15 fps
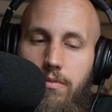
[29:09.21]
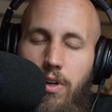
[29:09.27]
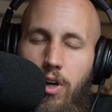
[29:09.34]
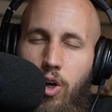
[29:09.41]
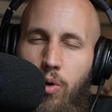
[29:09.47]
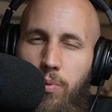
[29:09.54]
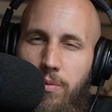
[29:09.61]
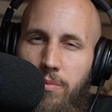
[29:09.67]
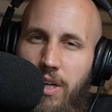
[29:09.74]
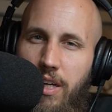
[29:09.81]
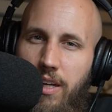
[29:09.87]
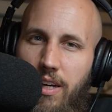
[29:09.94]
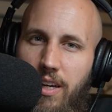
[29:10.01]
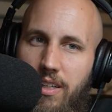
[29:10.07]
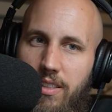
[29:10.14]
opened
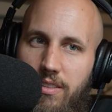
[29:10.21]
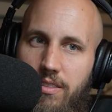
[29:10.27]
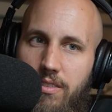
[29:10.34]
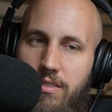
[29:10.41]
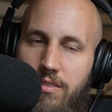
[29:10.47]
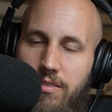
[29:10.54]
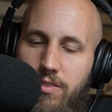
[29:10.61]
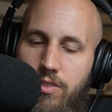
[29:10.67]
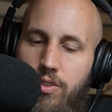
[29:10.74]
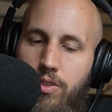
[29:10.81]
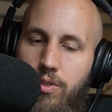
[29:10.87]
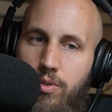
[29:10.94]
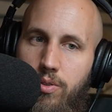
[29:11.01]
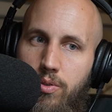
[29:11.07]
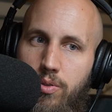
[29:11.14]
my eyes
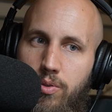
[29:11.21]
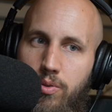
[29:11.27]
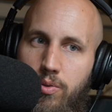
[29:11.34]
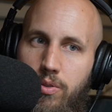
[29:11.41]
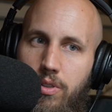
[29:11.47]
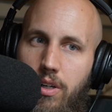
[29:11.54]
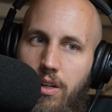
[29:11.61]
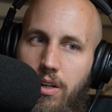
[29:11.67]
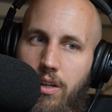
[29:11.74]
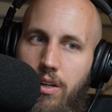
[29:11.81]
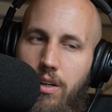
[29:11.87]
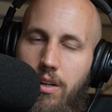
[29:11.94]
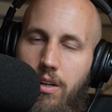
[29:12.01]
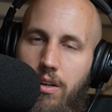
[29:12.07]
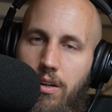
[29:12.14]
to
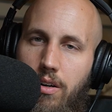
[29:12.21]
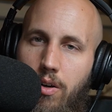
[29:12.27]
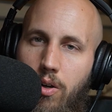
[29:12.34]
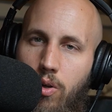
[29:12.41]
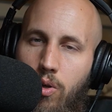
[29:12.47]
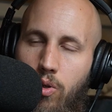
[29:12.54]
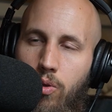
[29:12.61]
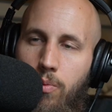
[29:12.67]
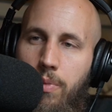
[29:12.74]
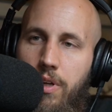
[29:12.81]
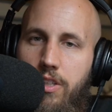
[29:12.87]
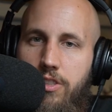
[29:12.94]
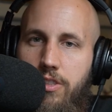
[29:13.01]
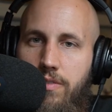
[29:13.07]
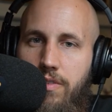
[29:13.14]
a whole
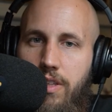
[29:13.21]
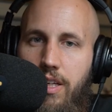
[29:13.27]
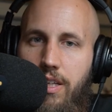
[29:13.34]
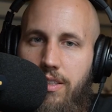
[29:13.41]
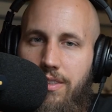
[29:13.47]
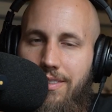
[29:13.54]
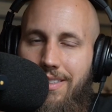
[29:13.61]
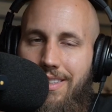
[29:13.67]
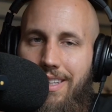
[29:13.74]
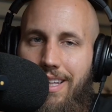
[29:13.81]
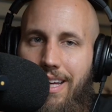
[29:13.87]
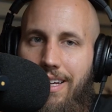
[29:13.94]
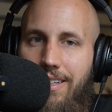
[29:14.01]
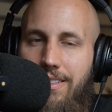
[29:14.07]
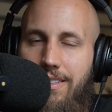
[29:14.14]
bunch of things
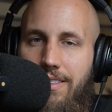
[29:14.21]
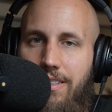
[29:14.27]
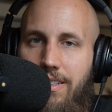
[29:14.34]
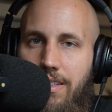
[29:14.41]
that